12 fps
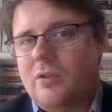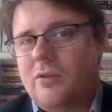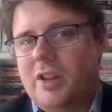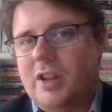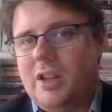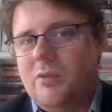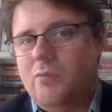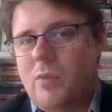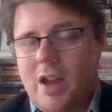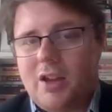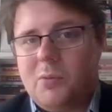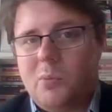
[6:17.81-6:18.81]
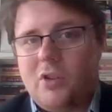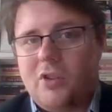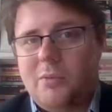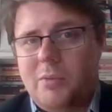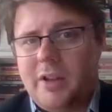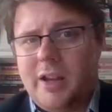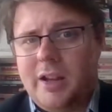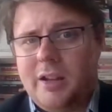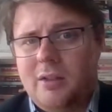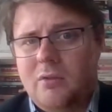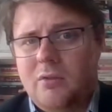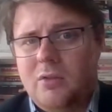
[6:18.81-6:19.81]
the exports are bringing
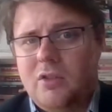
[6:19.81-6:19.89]
in